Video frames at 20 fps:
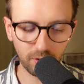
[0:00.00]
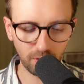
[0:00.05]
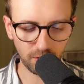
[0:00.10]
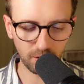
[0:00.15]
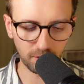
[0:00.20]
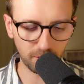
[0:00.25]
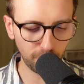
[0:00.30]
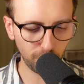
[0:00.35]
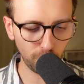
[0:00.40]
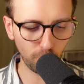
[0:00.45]

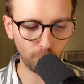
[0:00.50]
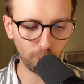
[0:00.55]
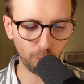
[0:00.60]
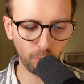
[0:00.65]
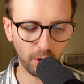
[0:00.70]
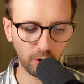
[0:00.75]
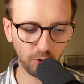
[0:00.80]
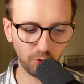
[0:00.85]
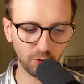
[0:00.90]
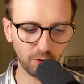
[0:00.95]
the different
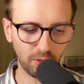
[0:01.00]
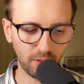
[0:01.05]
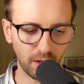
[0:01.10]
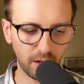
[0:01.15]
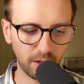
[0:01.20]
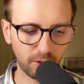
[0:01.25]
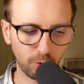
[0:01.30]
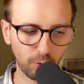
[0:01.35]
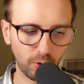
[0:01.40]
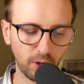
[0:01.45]
brands
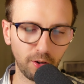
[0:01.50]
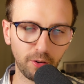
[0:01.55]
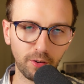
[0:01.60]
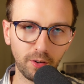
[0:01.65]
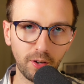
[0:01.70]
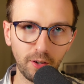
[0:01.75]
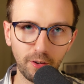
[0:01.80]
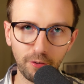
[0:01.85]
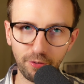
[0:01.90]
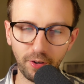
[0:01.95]
that you can
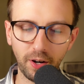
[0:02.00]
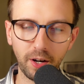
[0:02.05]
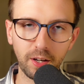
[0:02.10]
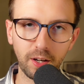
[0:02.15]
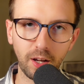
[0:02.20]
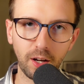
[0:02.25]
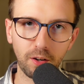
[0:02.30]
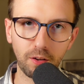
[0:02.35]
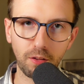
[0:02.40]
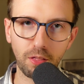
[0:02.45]
find
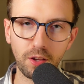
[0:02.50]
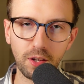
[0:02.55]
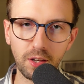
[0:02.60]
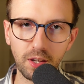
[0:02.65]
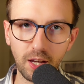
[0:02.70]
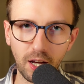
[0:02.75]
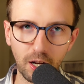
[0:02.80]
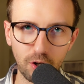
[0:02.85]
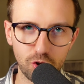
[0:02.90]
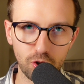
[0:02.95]
under the
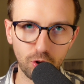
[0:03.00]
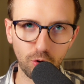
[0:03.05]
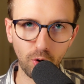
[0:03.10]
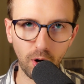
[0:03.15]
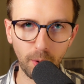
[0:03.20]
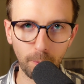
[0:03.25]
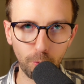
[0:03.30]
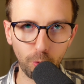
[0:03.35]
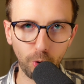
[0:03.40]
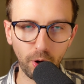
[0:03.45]
Diageo
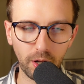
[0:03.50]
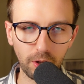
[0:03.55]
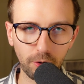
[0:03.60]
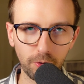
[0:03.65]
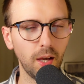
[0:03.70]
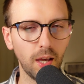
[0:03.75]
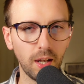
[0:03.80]
umbrella.